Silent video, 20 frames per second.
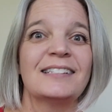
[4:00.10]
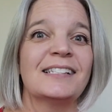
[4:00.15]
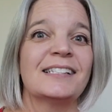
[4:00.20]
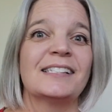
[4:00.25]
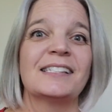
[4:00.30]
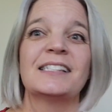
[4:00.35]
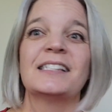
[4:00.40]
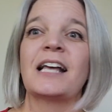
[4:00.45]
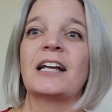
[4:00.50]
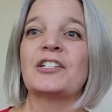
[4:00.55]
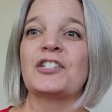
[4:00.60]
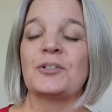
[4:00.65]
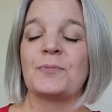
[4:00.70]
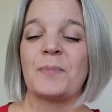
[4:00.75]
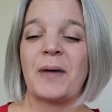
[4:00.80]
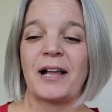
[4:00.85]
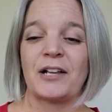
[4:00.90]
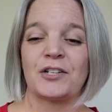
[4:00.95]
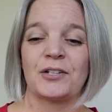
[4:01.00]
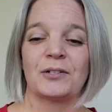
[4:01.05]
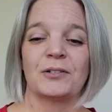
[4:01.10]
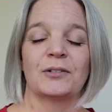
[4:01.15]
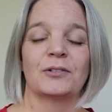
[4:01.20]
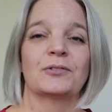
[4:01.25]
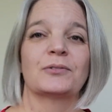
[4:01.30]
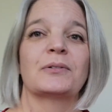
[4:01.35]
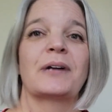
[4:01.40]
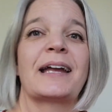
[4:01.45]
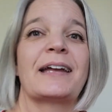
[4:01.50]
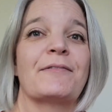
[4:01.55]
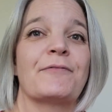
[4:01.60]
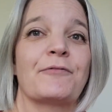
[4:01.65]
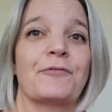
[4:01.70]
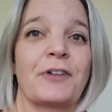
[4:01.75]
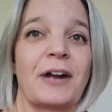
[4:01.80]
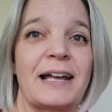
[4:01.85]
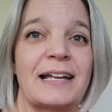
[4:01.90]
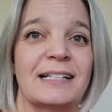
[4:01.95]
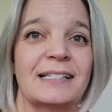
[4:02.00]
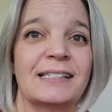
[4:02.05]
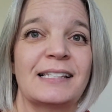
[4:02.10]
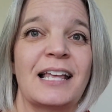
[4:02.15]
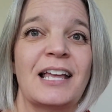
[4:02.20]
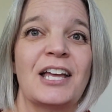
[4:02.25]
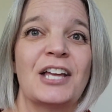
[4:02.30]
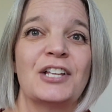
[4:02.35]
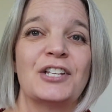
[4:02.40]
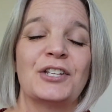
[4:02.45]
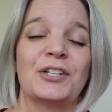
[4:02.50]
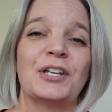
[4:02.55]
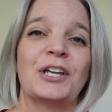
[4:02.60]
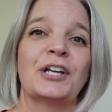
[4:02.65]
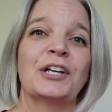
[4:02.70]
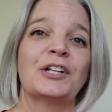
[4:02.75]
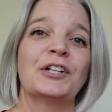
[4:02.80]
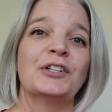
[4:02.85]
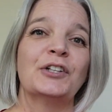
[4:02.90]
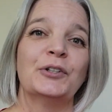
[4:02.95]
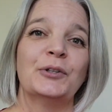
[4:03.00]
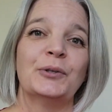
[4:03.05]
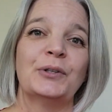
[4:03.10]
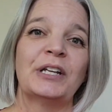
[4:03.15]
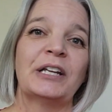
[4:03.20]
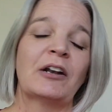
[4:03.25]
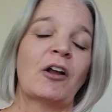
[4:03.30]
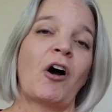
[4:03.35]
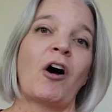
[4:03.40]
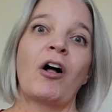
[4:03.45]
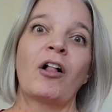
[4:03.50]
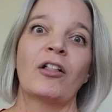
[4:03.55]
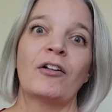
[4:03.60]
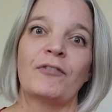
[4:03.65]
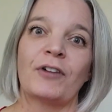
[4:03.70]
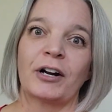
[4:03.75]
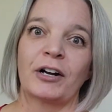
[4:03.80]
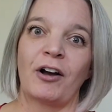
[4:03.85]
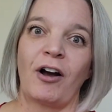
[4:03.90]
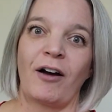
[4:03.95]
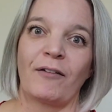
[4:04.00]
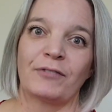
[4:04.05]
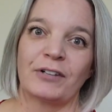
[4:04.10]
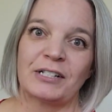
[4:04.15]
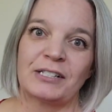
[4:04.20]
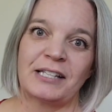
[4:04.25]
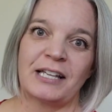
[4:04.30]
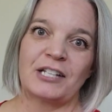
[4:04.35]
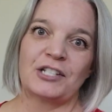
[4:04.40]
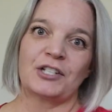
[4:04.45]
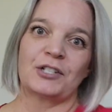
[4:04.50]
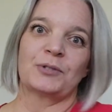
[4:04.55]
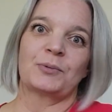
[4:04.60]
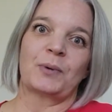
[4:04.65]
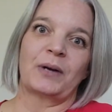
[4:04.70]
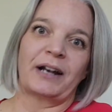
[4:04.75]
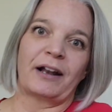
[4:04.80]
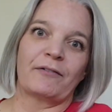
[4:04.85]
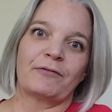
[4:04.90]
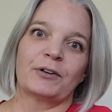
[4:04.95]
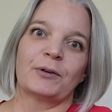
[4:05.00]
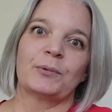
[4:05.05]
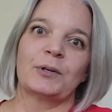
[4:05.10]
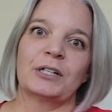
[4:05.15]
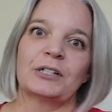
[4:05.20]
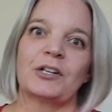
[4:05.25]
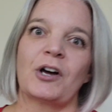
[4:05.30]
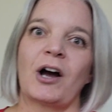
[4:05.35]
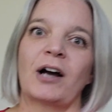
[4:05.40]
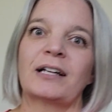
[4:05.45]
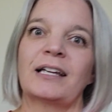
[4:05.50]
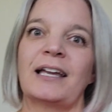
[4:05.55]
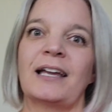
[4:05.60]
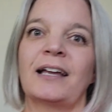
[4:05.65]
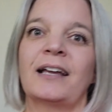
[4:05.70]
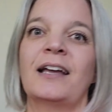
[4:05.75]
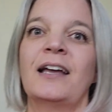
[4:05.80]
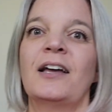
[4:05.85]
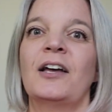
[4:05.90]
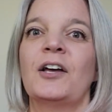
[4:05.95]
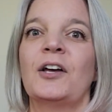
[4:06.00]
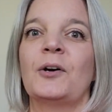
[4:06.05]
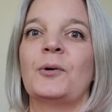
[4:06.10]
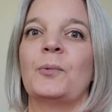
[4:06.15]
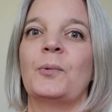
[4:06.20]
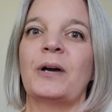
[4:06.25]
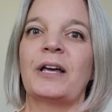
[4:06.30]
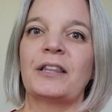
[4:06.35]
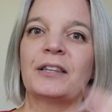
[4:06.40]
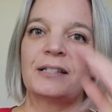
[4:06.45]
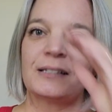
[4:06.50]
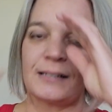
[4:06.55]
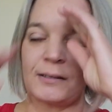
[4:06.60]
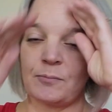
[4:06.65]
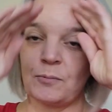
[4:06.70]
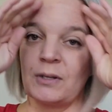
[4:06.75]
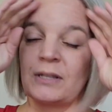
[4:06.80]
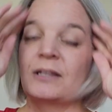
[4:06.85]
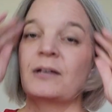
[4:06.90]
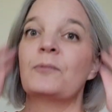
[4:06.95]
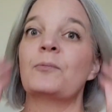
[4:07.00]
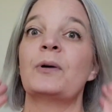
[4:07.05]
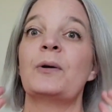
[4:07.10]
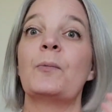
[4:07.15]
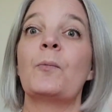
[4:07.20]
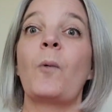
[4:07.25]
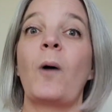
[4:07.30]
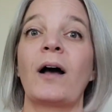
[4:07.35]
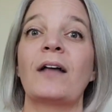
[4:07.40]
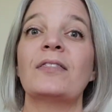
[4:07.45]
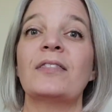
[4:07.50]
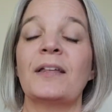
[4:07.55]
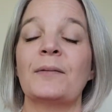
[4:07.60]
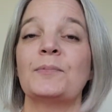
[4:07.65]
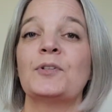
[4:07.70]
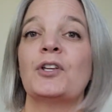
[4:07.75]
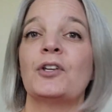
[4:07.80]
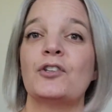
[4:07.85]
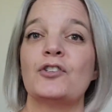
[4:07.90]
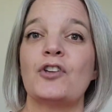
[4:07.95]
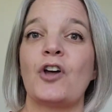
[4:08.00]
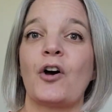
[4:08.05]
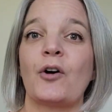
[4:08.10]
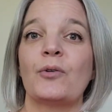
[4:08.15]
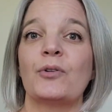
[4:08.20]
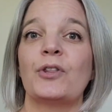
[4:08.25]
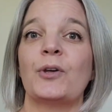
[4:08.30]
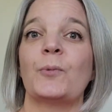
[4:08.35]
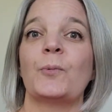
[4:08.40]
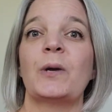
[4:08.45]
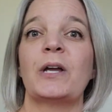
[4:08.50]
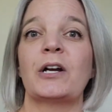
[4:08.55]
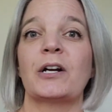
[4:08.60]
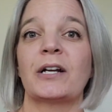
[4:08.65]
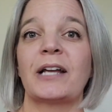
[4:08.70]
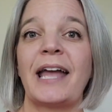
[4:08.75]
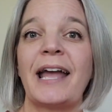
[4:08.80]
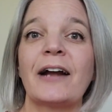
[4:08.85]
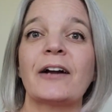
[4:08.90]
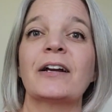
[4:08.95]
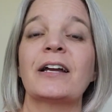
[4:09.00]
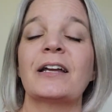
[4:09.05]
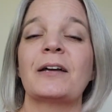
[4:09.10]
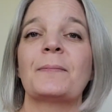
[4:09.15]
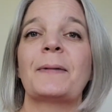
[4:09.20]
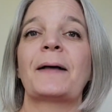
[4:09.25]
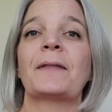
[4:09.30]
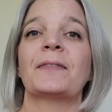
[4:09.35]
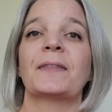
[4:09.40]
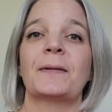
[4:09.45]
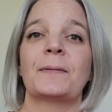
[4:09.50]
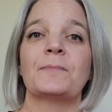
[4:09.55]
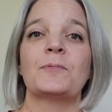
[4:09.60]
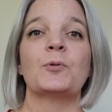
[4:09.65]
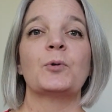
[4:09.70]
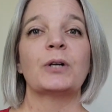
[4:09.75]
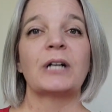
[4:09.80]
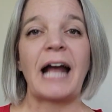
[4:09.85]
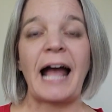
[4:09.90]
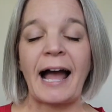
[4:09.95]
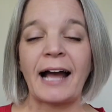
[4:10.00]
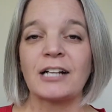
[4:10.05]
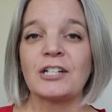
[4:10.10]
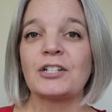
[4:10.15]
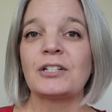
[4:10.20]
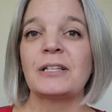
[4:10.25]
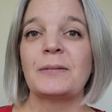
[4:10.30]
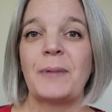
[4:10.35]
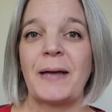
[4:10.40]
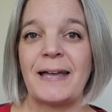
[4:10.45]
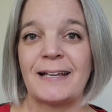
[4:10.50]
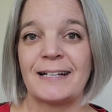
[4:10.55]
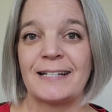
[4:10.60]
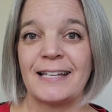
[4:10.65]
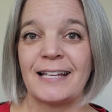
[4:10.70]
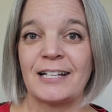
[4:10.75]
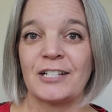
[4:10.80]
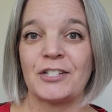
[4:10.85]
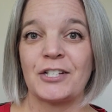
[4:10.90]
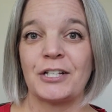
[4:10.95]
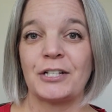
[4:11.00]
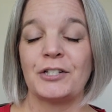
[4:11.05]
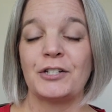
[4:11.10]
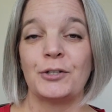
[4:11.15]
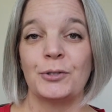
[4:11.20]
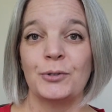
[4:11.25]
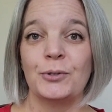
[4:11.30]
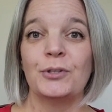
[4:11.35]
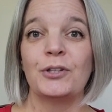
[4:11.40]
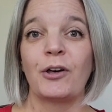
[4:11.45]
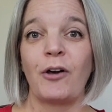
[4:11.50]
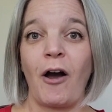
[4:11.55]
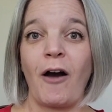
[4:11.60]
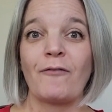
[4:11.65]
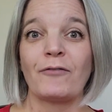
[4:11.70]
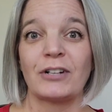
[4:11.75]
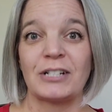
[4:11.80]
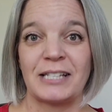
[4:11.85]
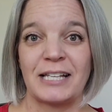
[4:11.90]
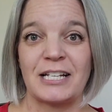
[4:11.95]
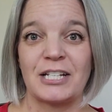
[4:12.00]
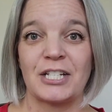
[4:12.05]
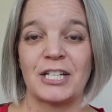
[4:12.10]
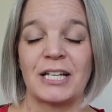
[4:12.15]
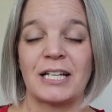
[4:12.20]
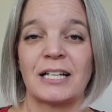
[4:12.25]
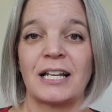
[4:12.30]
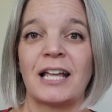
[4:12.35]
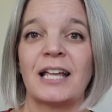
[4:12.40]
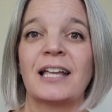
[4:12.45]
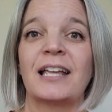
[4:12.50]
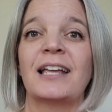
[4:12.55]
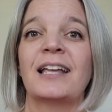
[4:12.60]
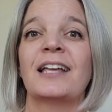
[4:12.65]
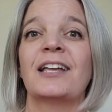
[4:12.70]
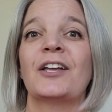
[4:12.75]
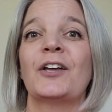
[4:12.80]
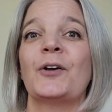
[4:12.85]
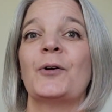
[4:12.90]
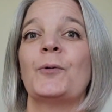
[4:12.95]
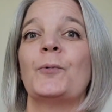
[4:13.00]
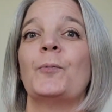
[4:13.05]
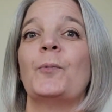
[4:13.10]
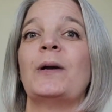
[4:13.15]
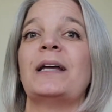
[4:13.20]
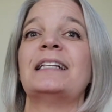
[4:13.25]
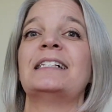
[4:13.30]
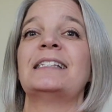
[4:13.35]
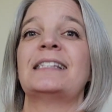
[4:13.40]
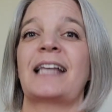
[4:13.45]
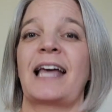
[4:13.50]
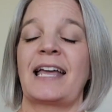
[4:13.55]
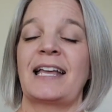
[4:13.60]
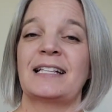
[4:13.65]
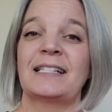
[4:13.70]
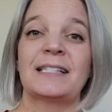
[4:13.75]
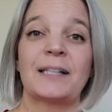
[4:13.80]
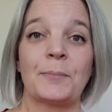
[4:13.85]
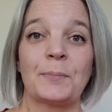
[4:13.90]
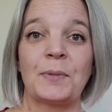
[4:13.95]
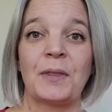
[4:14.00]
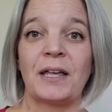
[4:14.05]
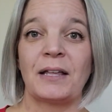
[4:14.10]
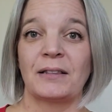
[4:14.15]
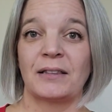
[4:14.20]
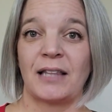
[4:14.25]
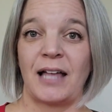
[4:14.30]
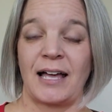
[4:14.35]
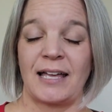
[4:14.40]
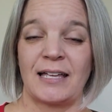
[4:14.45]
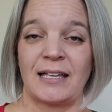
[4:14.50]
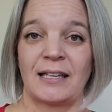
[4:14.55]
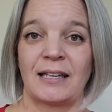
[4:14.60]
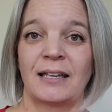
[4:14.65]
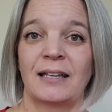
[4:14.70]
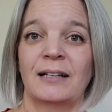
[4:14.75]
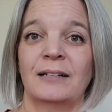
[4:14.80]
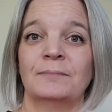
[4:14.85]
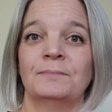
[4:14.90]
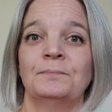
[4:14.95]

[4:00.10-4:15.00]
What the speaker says: this is such a magical, great phrase to include in all of our conversations whenever we're talking with someone that we want them to know that we are caring about them, that we're actually paying attention to the conversation. We say something like,